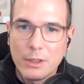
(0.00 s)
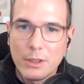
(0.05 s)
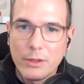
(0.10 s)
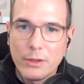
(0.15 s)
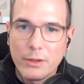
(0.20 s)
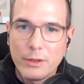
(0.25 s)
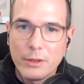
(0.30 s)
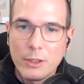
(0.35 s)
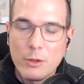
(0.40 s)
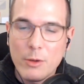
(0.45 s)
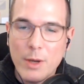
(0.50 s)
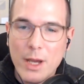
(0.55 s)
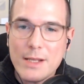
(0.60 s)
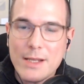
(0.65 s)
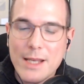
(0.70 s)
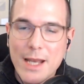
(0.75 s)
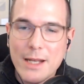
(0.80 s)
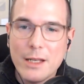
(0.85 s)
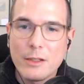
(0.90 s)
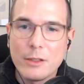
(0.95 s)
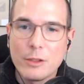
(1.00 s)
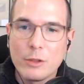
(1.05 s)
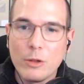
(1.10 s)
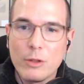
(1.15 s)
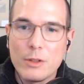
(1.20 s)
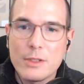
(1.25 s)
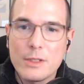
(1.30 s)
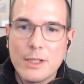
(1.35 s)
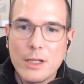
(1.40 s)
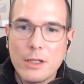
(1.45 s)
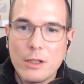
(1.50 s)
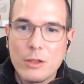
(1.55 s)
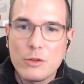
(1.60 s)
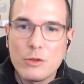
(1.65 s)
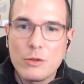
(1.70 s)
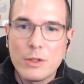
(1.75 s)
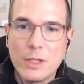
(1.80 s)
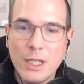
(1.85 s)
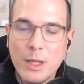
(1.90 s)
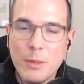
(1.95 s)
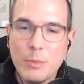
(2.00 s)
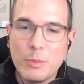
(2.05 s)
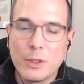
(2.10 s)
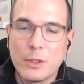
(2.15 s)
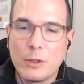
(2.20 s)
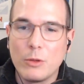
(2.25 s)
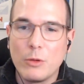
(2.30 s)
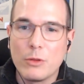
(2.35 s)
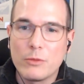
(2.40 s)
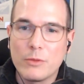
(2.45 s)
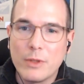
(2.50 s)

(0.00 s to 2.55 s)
The US ended the gold standard to keep the gold, right?